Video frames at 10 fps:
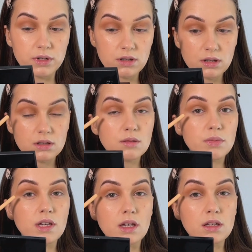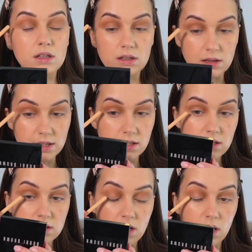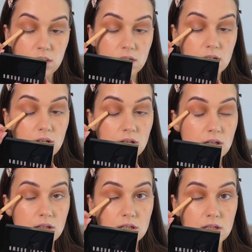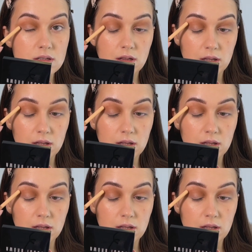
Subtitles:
are gonna be laying it down in these,